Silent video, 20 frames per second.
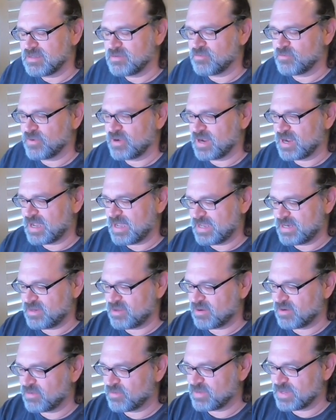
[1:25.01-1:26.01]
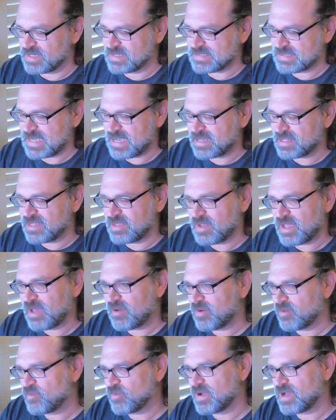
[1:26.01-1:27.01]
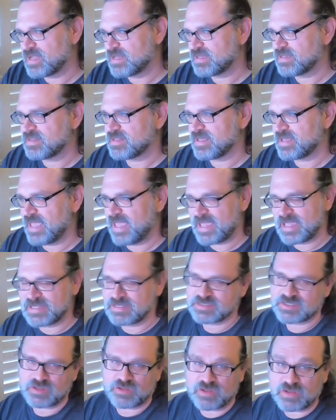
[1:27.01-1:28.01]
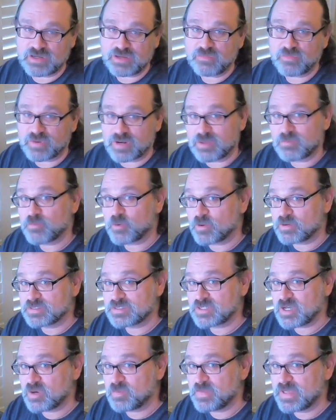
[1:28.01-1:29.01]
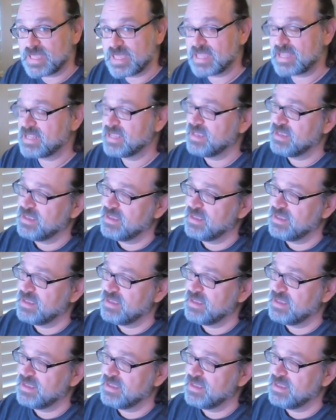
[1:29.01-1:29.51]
where I know exactly how I want the hand to look when I'm rotoscoping it.